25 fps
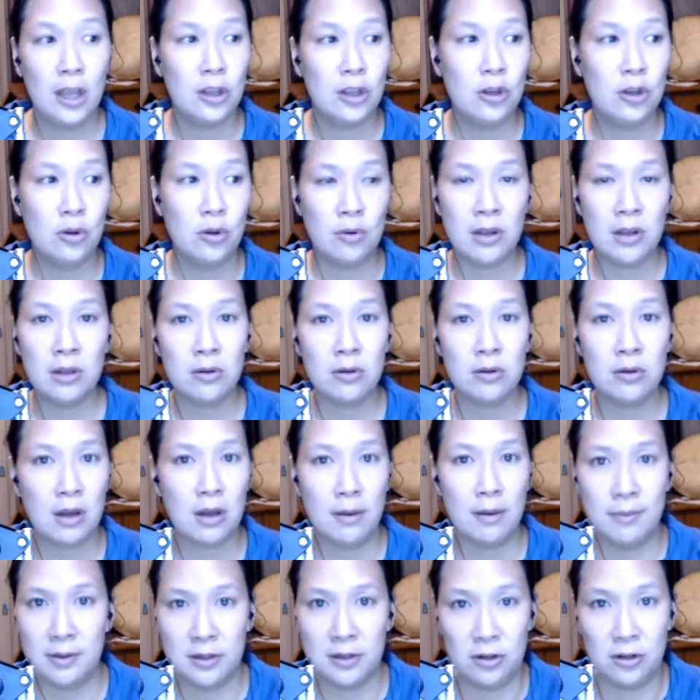You can look
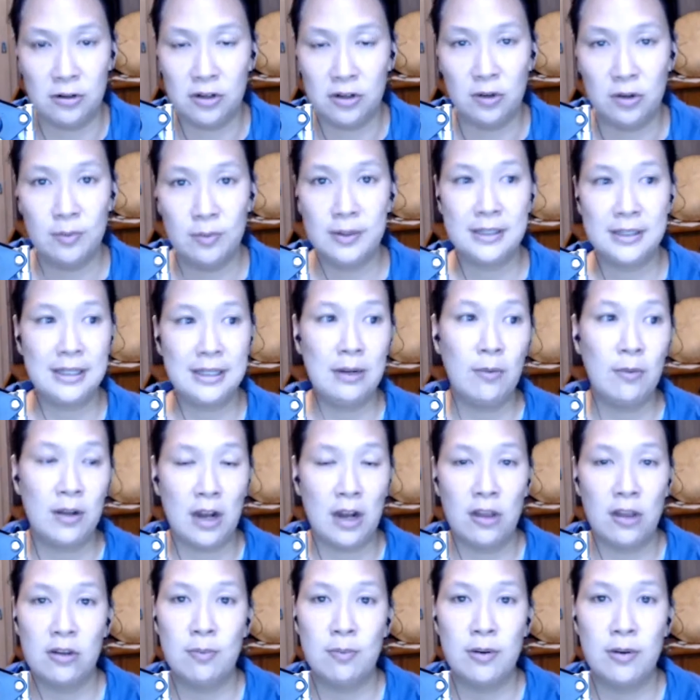up on YouTube and see what
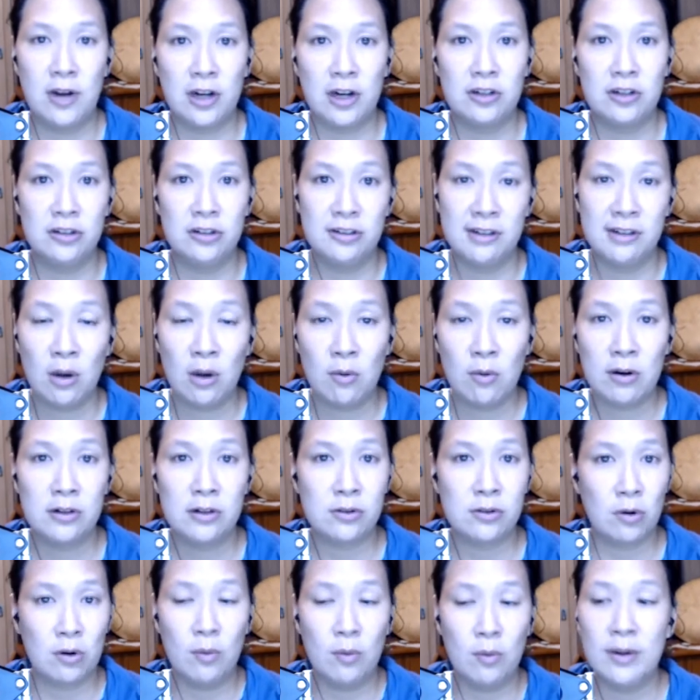other production sewers
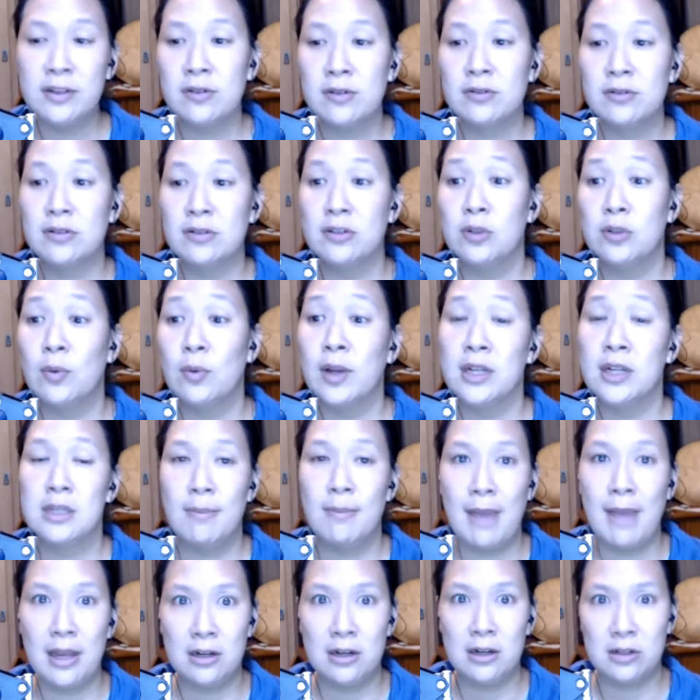or quilters are doing to
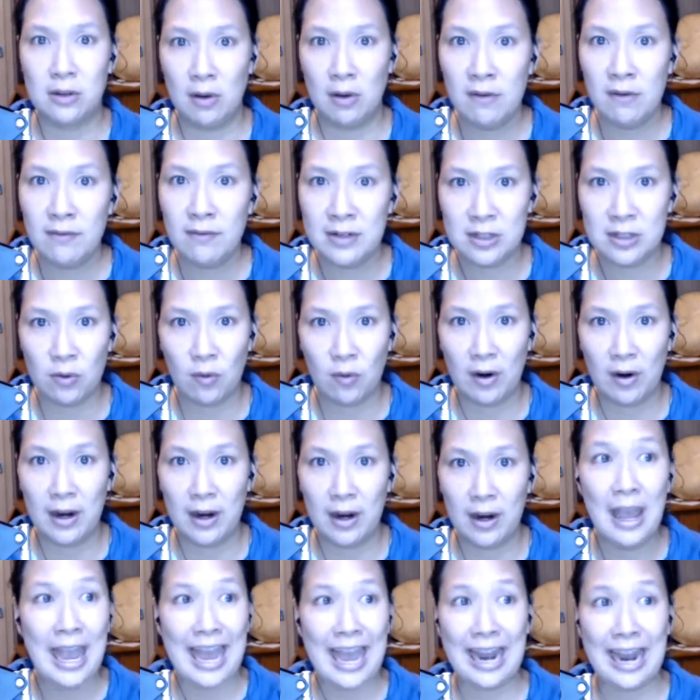manage their inventory.
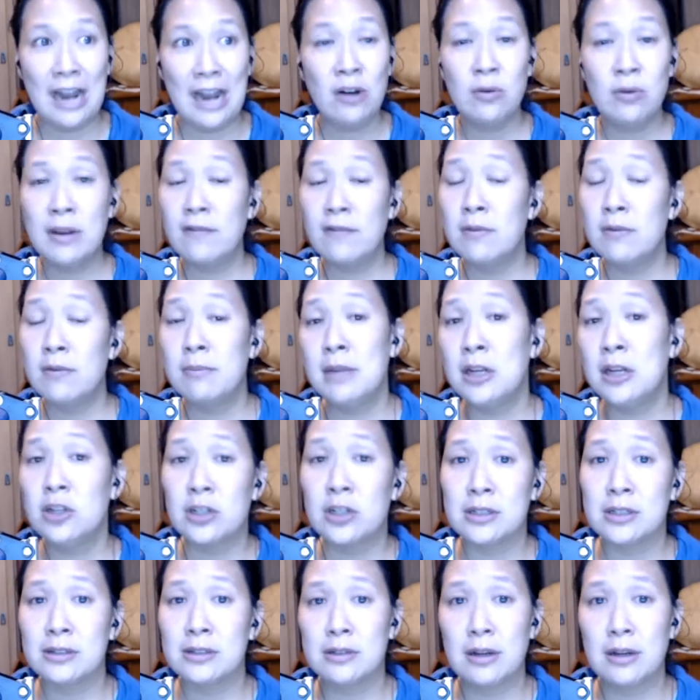And I don't even mean
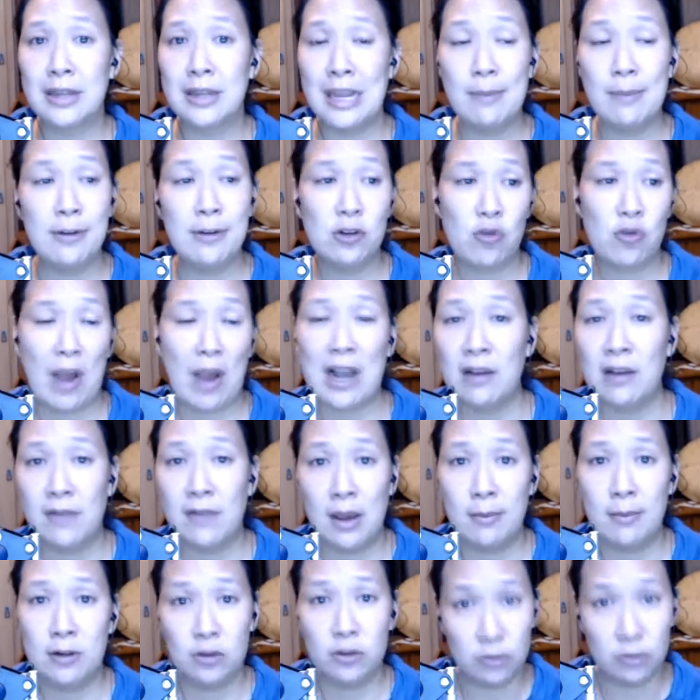just keeping track of
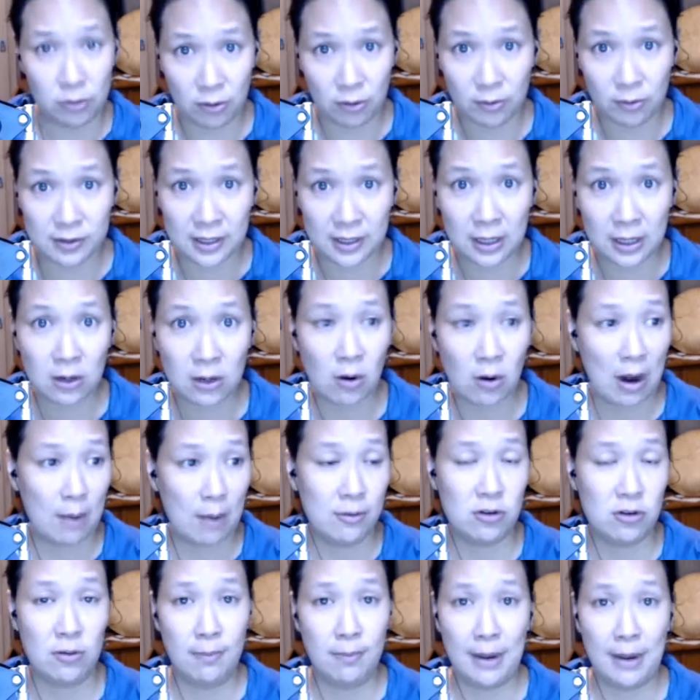how much you're using or how
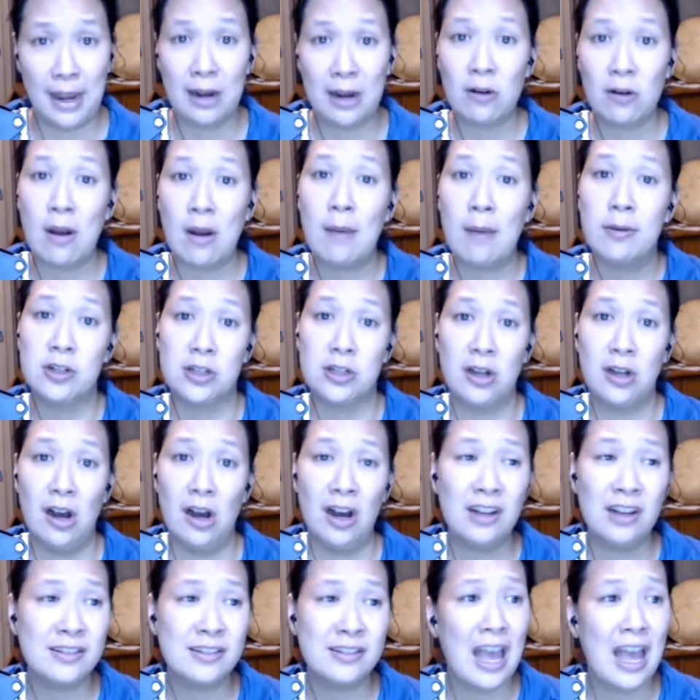much you're buying or how much it
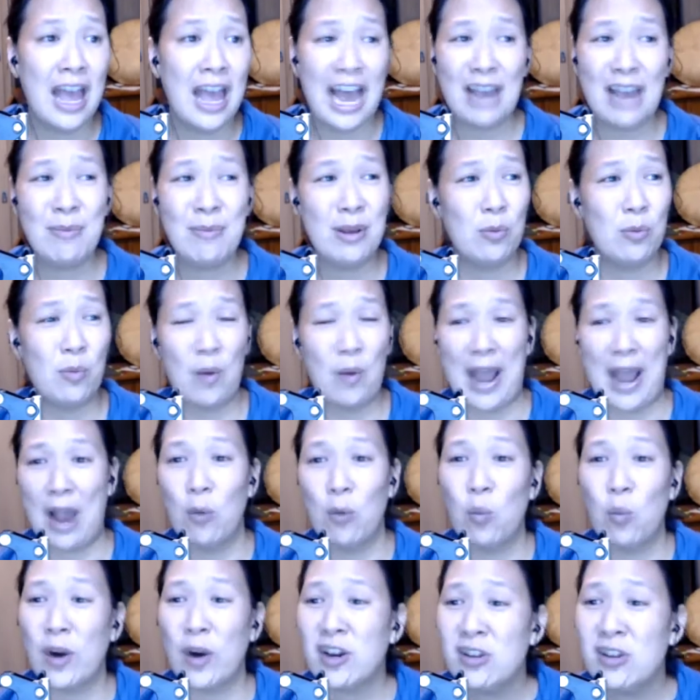costs. I mean,
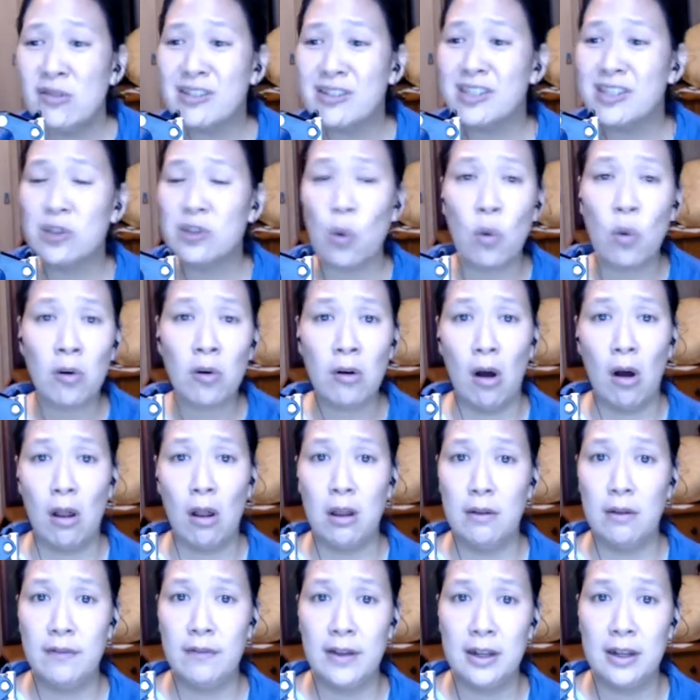where do you store
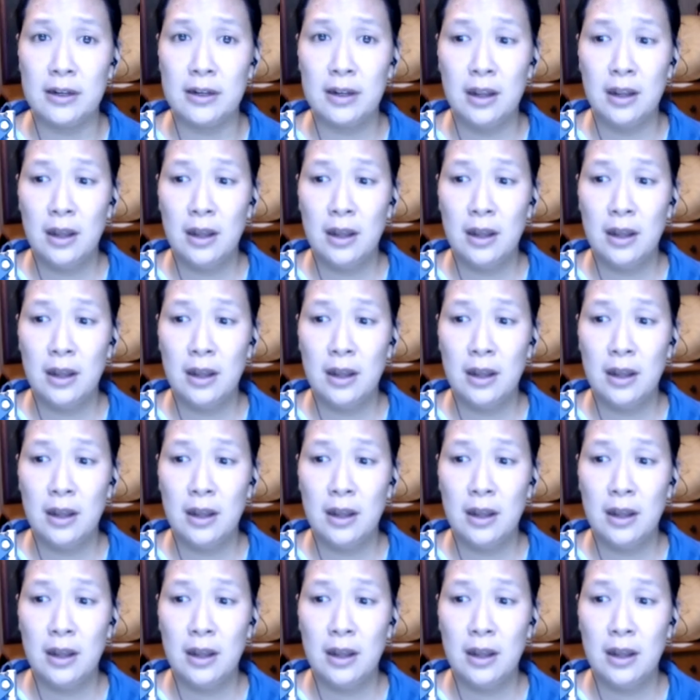all of it?